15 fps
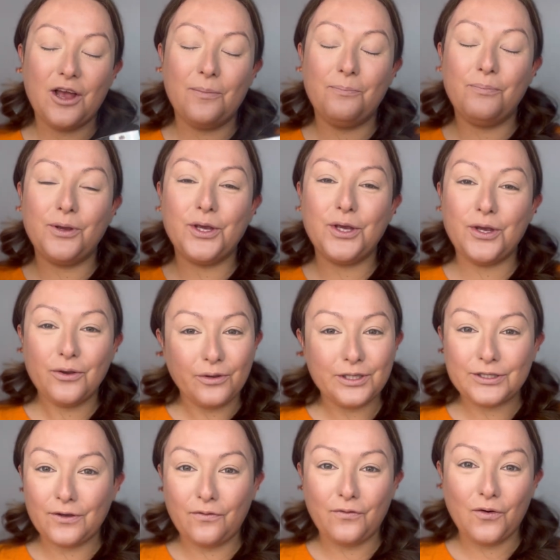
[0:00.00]
a
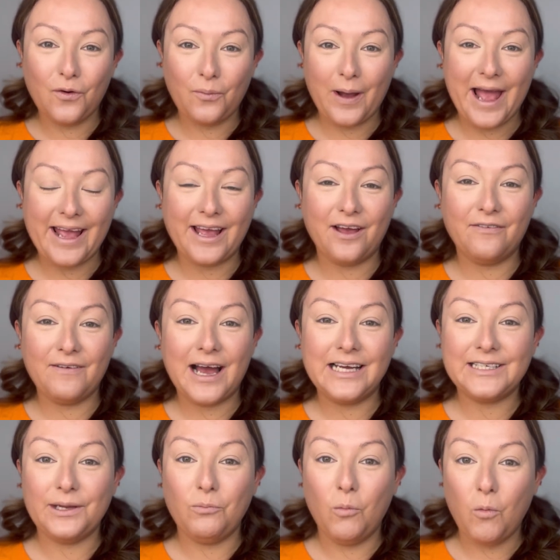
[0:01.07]
beautiful way of
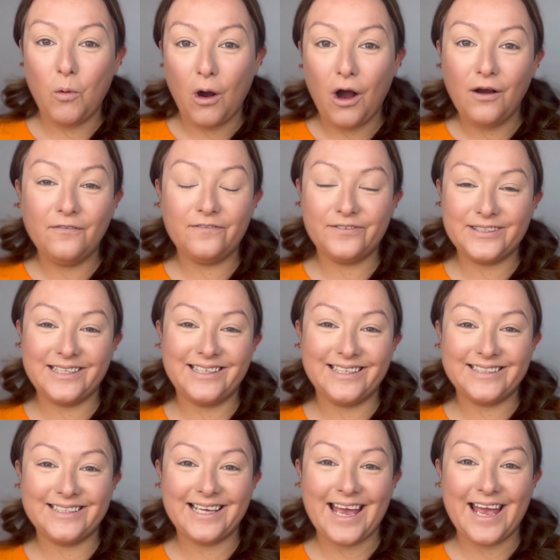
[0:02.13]
adding warmth to the
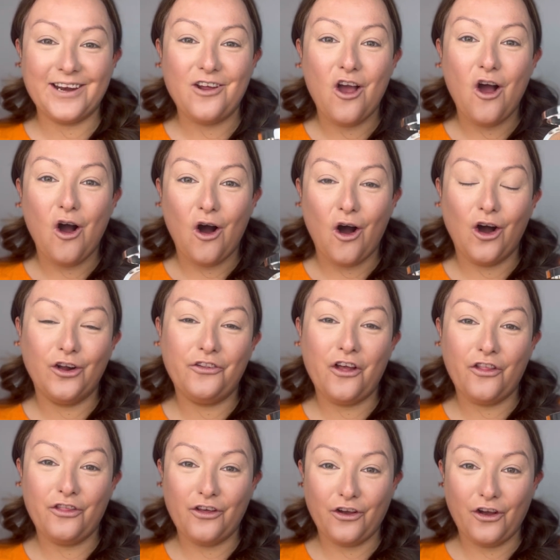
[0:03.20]
skin on
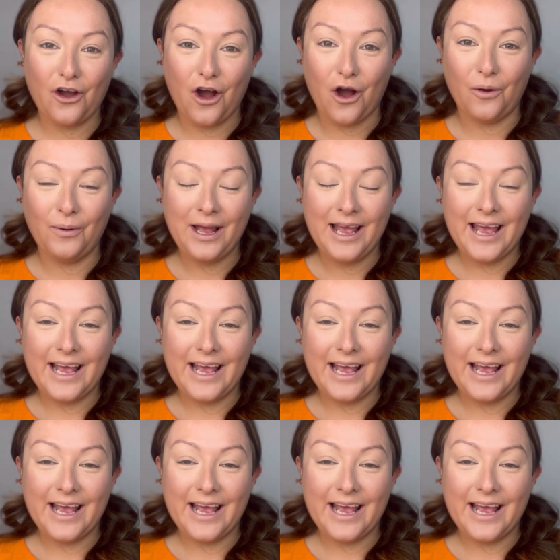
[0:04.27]
the go.